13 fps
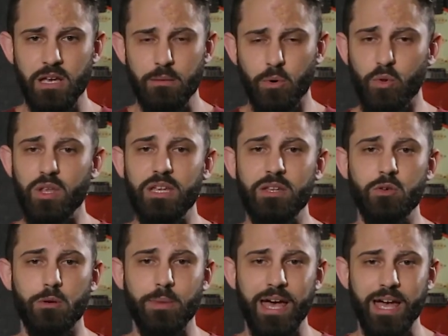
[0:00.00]
both in
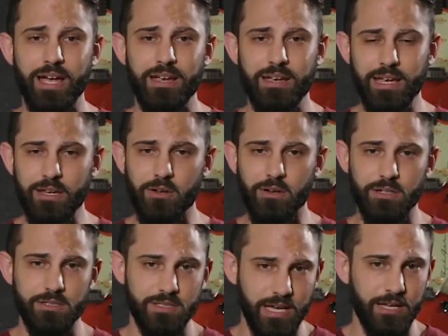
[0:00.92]
your bag and
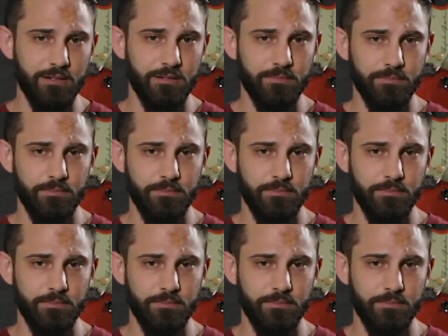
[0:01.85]
on set.